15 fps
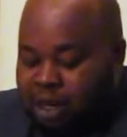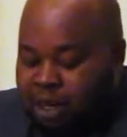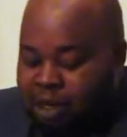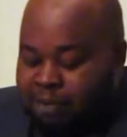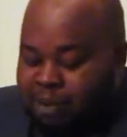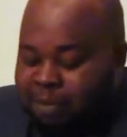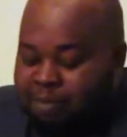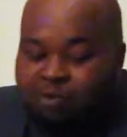
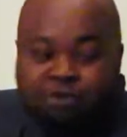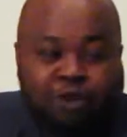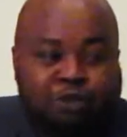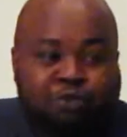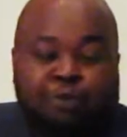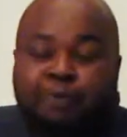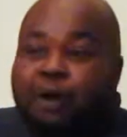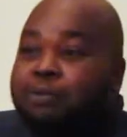I'm in
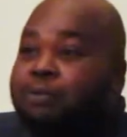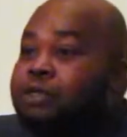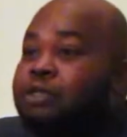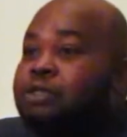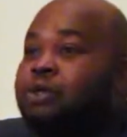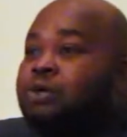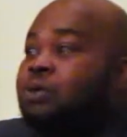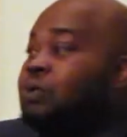Richmond Public
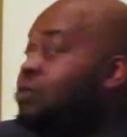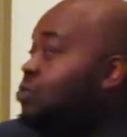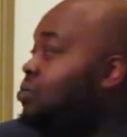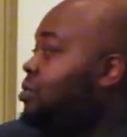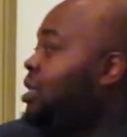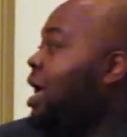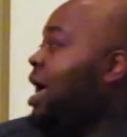Schools.